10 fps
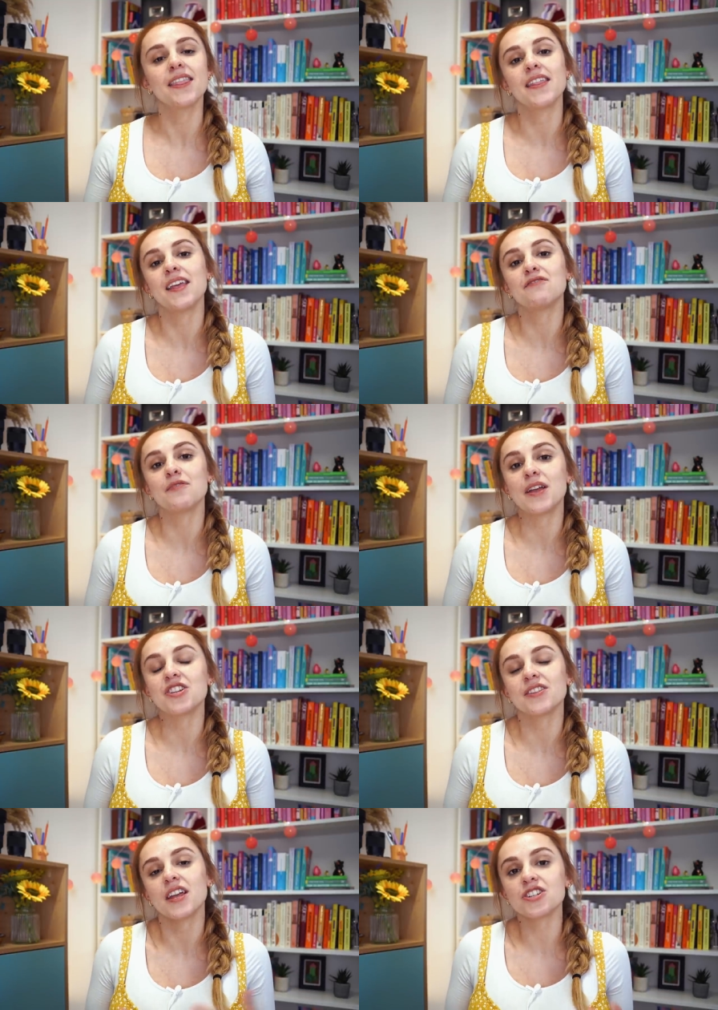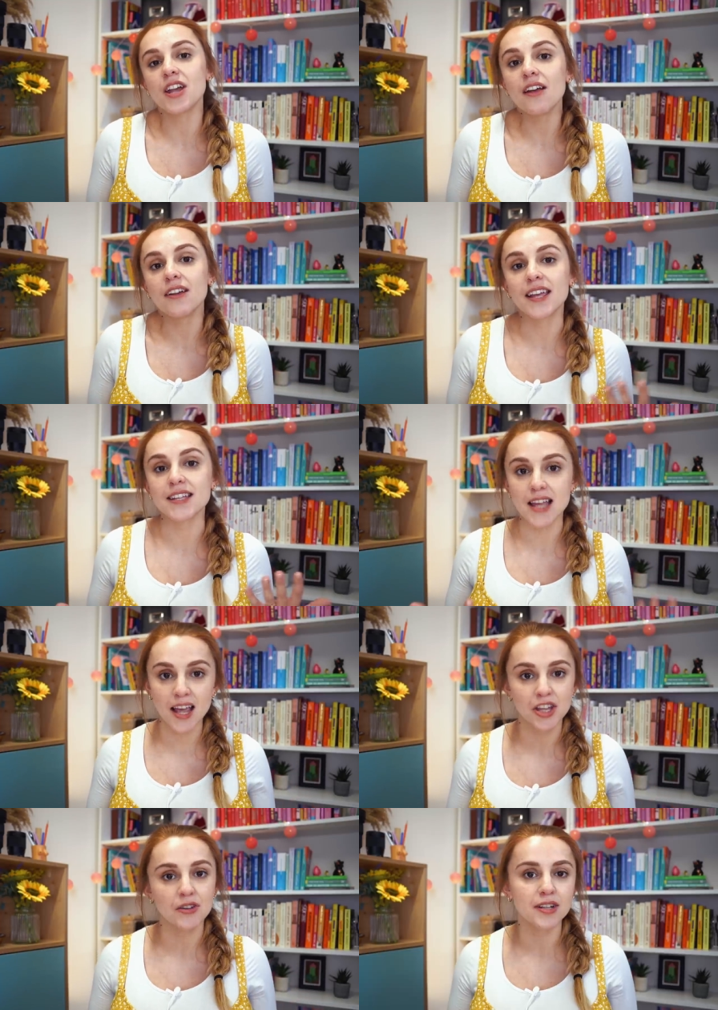that the information they're sharing is
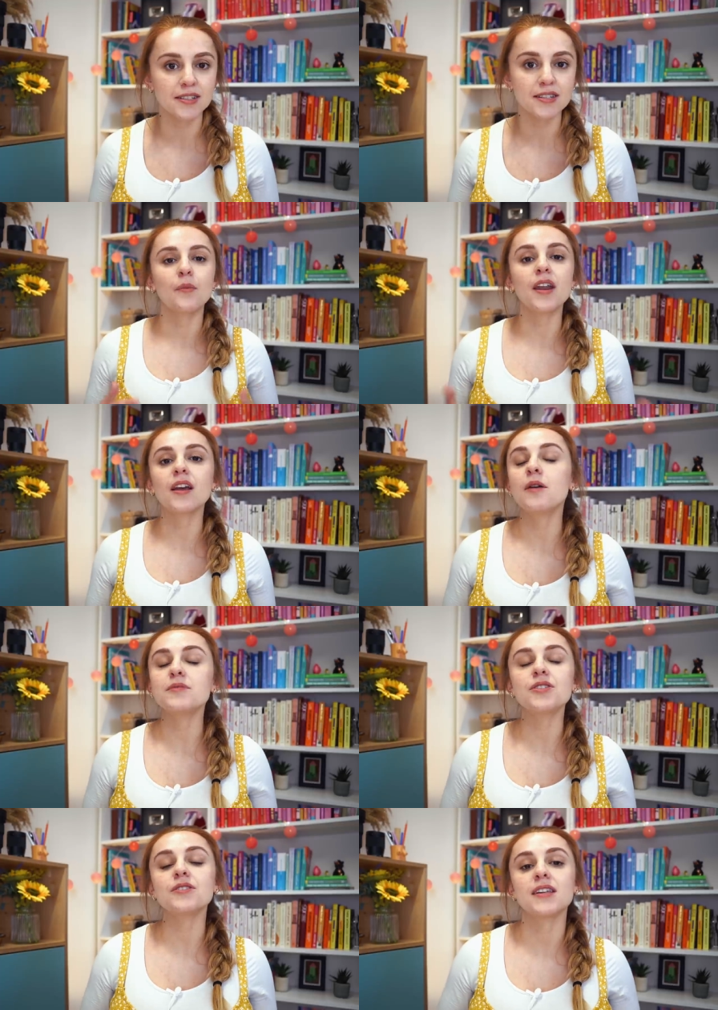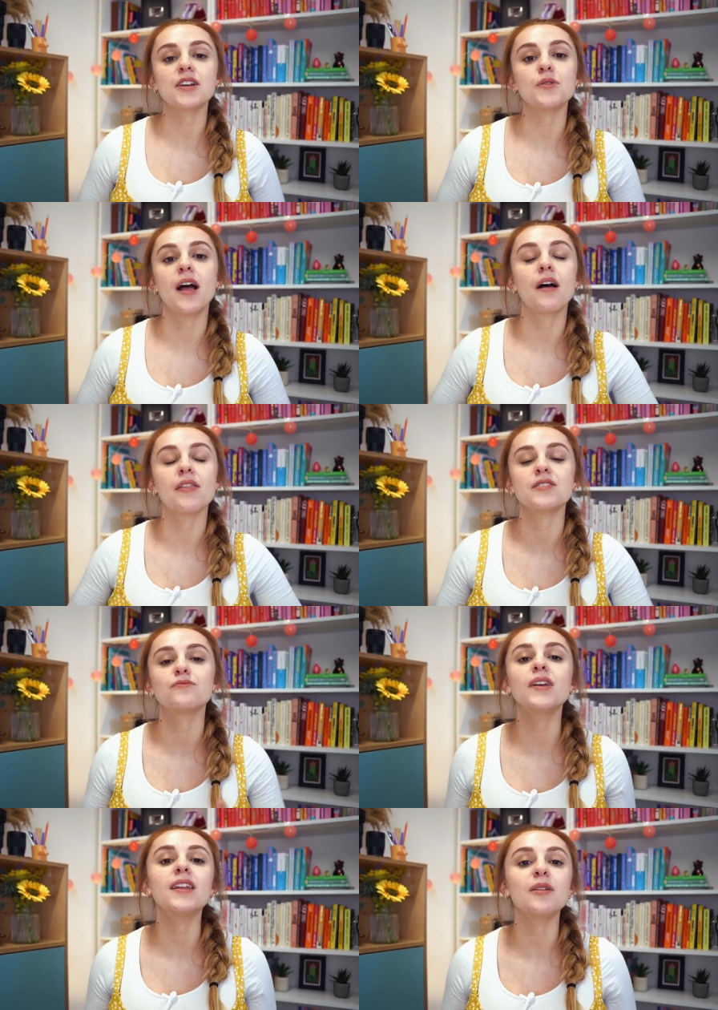accurate. When it comes to your sexual health, it's
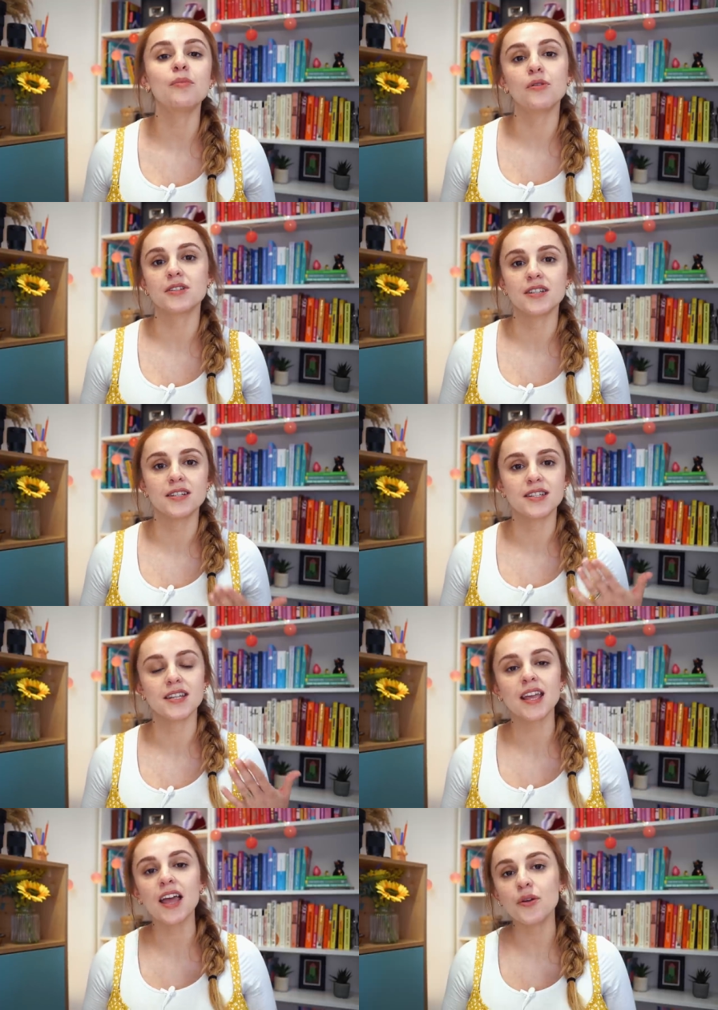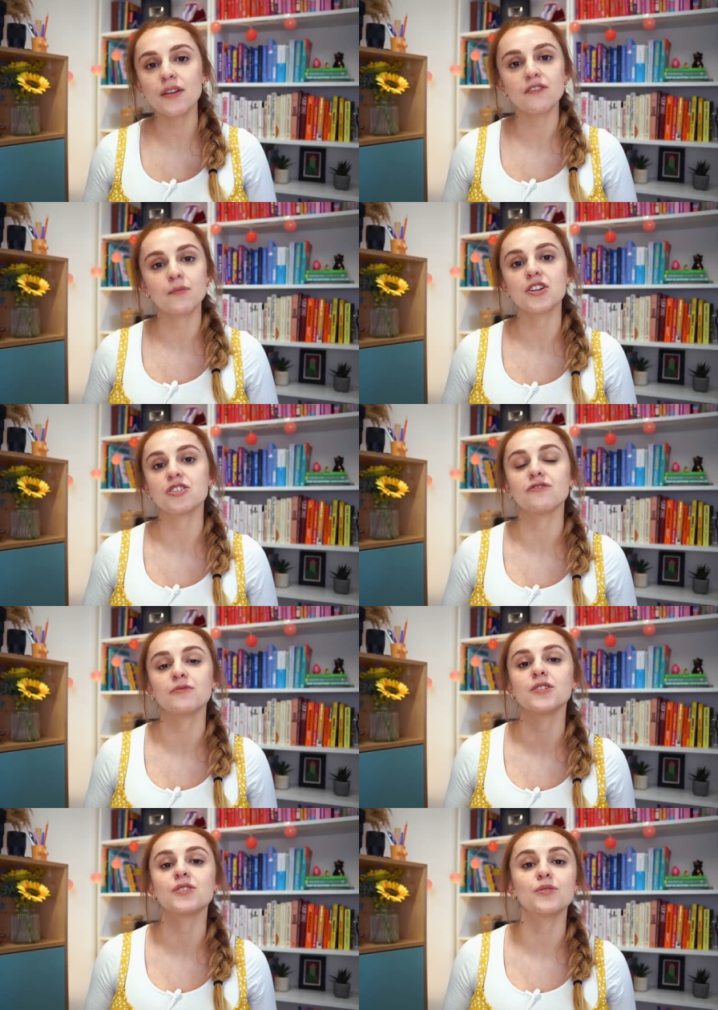really important to get your information
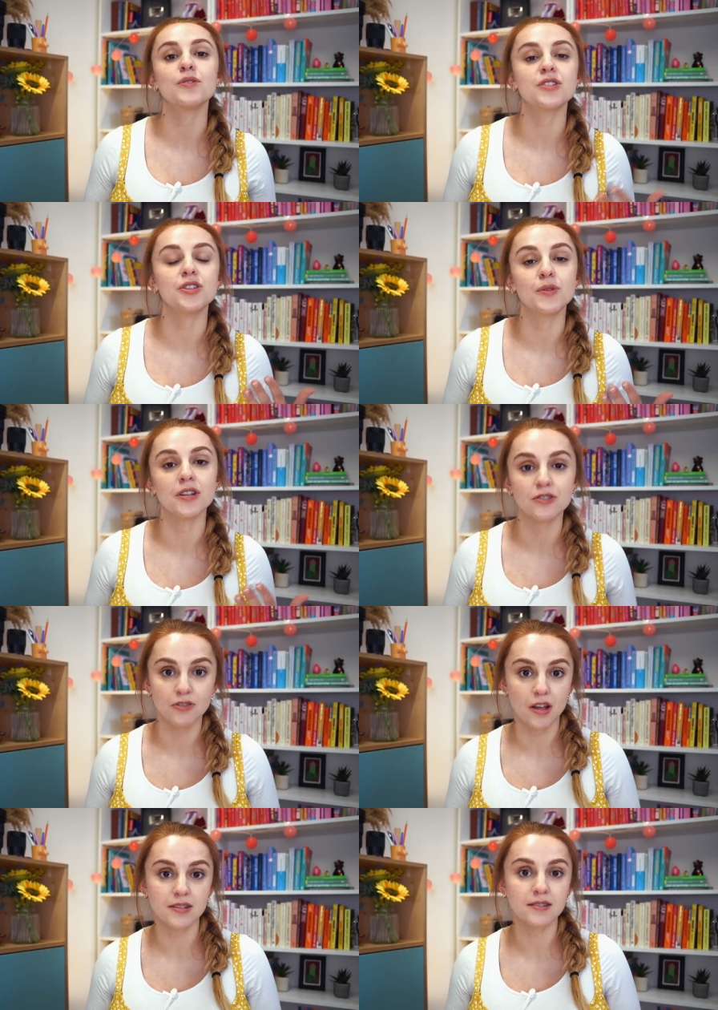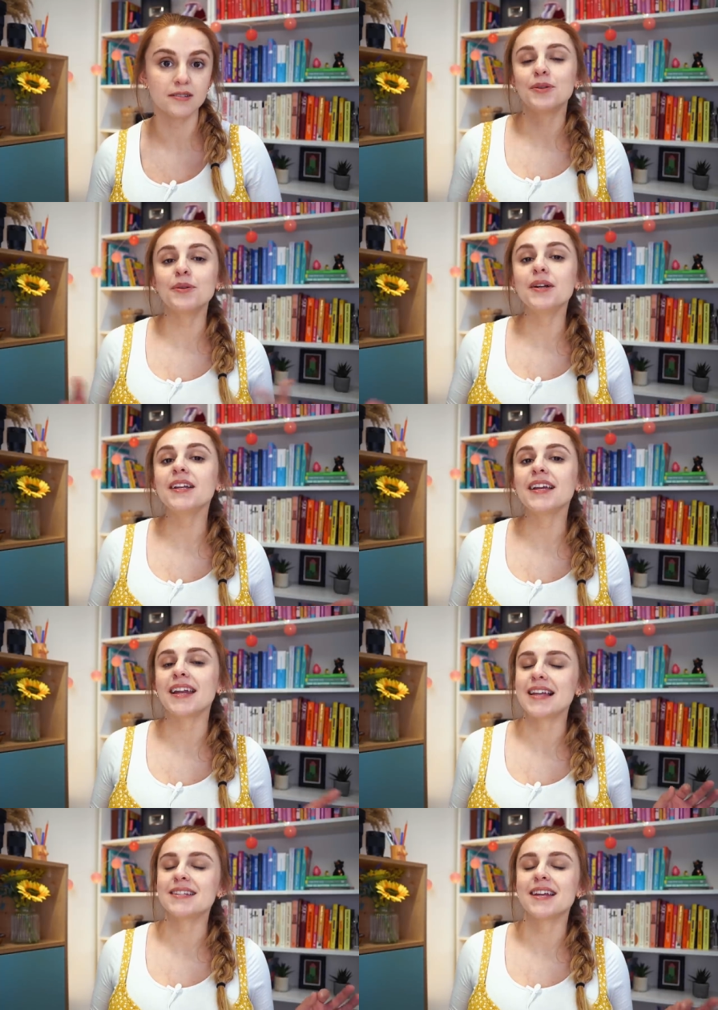from a source you can trust. Googling
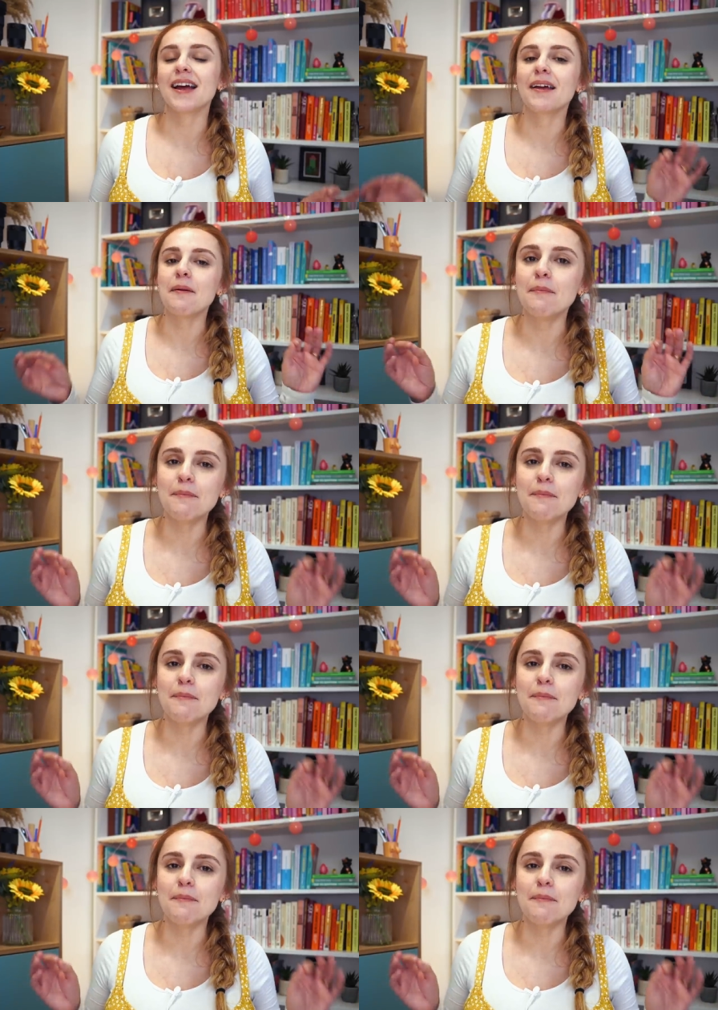an S T I